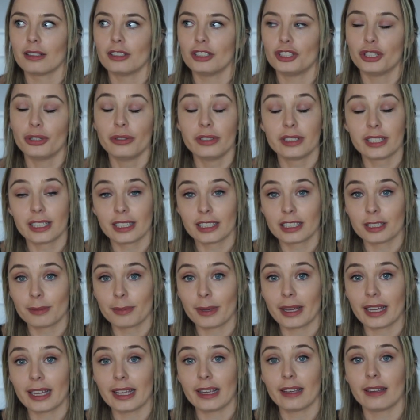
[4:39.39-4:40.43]
choosing to
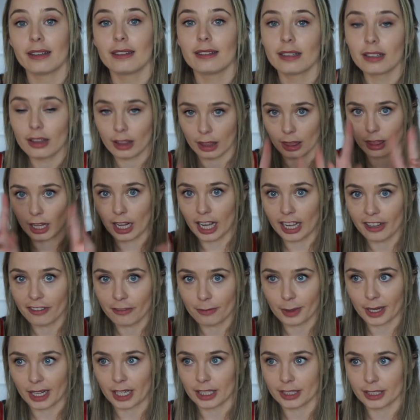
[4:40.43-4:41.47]
be
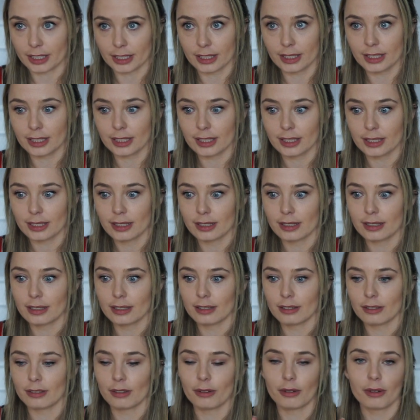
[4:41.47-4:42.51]
life partners,
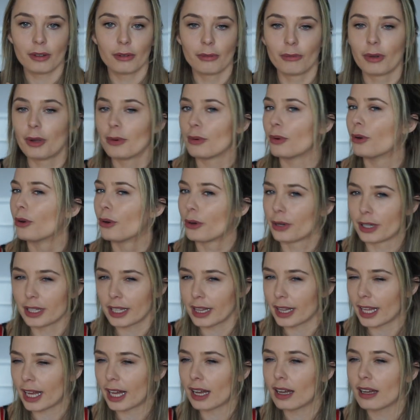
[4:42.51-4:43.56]
we were
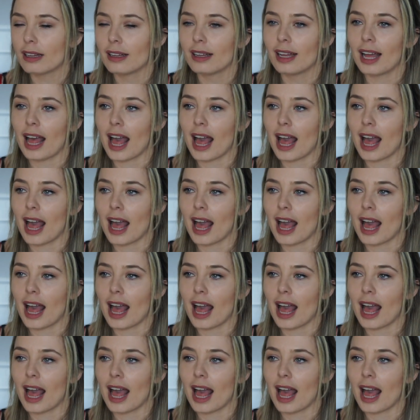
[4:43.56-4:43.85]
already there.